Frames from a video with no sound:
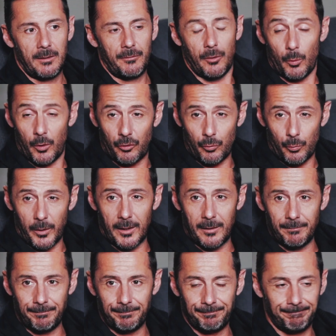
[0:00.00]
if you want to
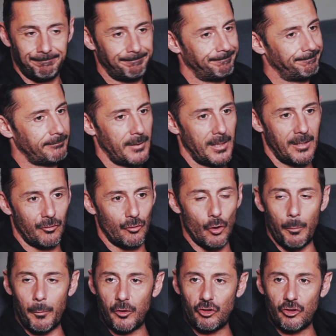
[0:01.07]
win, it's
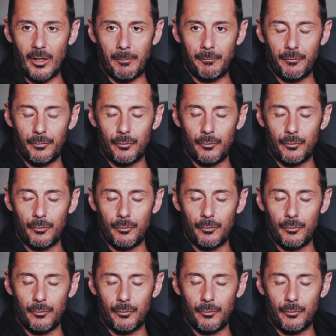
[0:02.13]
not much time